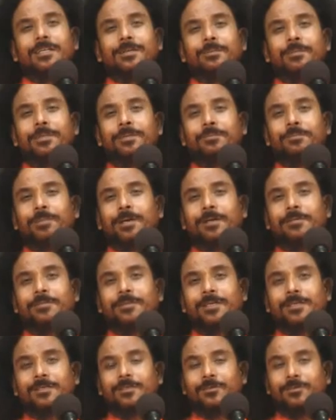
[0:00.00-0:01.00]
their bump
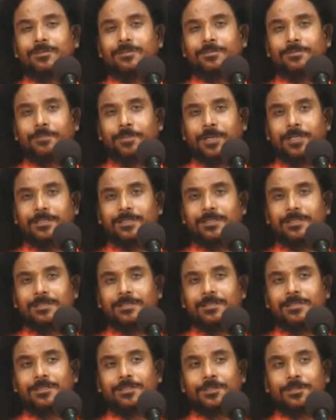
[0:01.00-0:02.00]
after
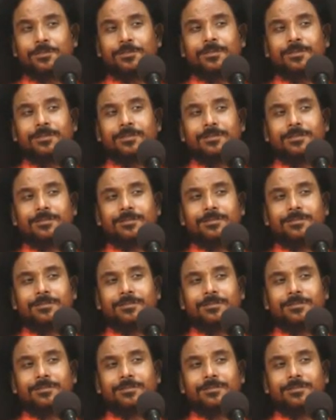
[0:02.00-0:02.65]
passing stool.